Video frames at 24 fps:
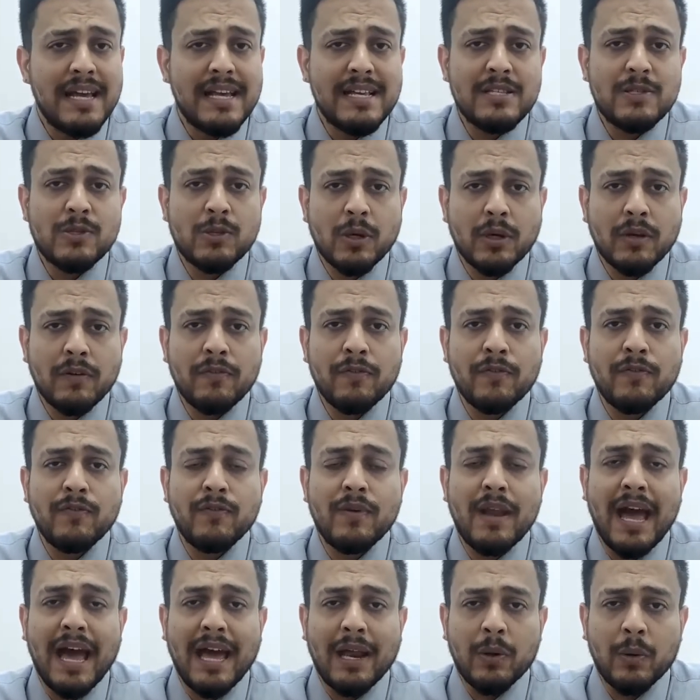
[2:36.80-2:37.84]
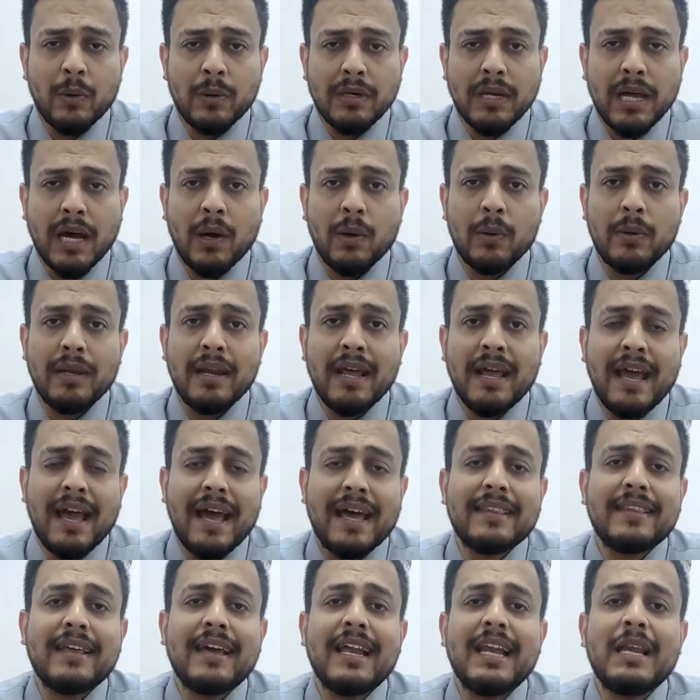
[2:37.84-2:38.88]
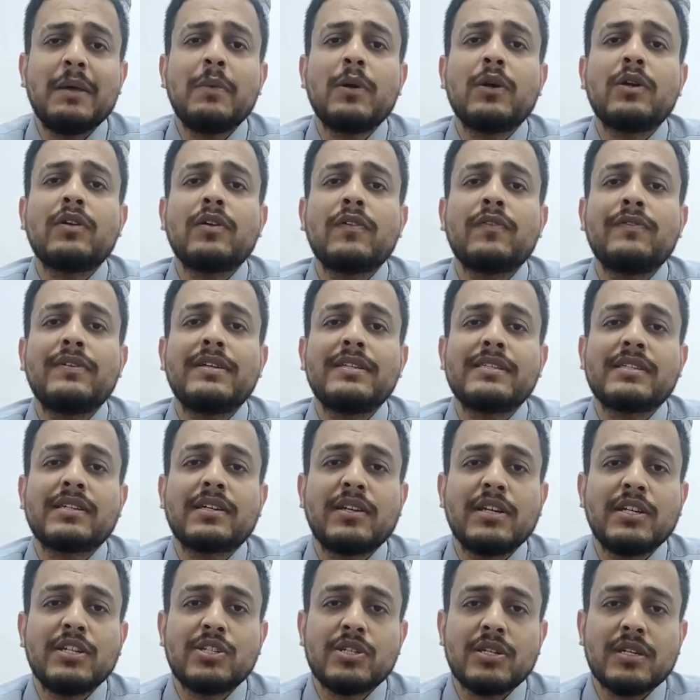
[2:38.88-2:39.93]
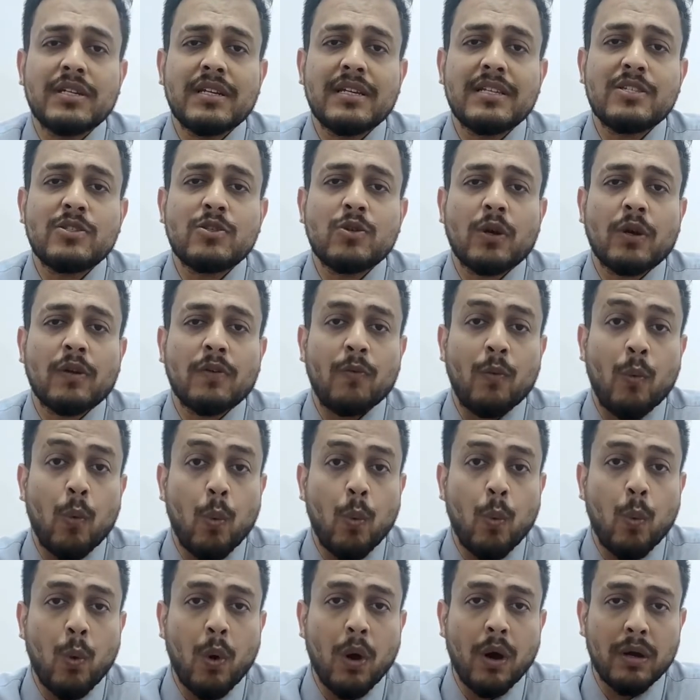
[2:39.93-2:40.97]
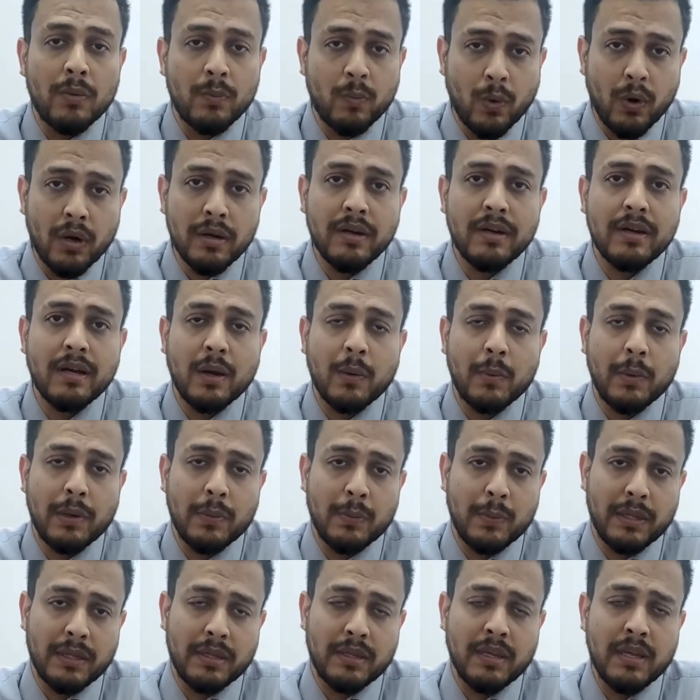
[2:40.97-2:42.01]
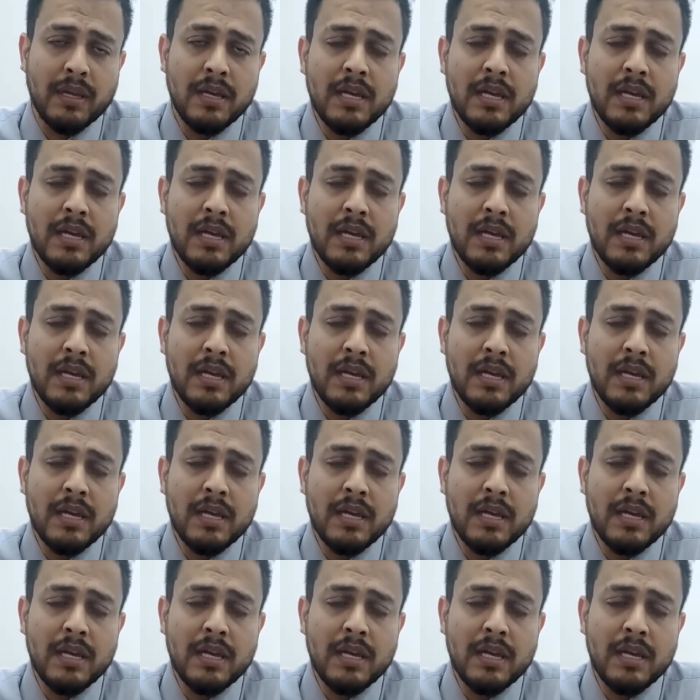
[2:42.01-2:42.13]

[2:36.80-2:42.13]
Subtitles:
is sort of narrowed down and the element of discretion is sort of warded away with.